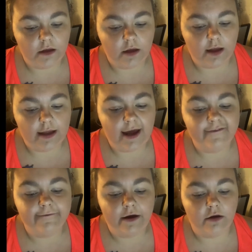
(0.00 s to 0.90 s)
and I
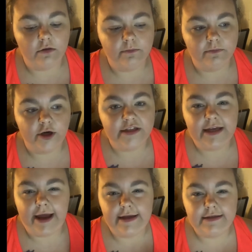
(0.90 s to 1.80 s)
felt
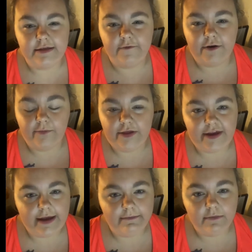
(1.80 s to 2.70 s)
protected with him.